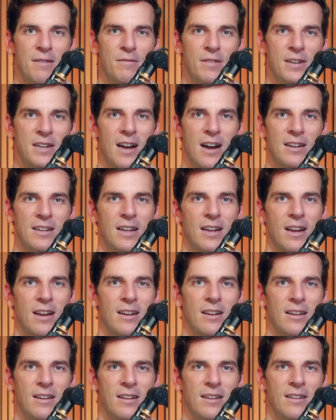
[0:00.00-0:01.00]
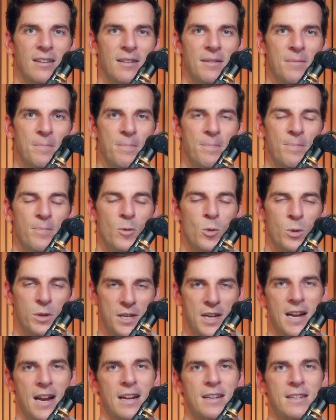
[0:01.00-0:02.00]
Vedantic. We'll
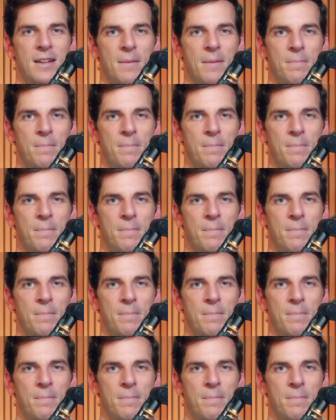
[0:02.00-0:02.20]
see you next time.